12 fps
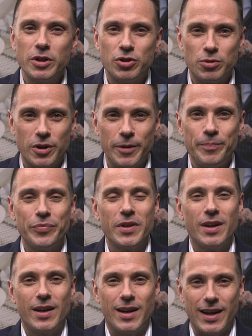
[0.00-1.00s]
short,
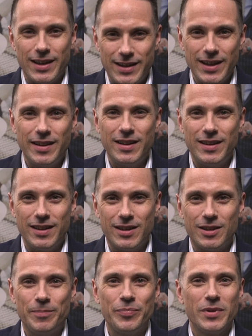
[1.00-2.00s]
I did the
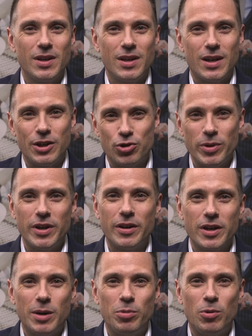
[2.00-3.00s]
deal. I traded a
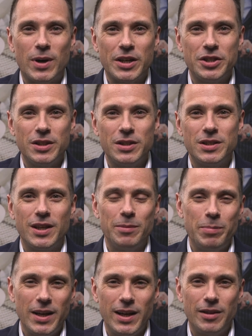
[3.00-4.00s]
couple watches and
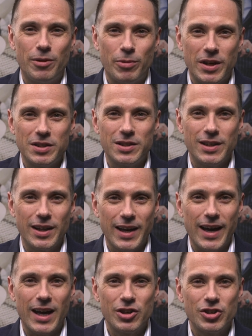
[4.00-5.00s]
paid the rest in
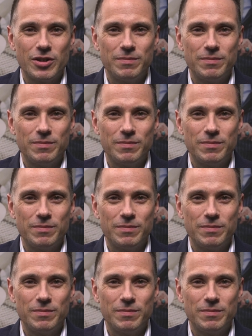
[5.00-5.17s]
cash.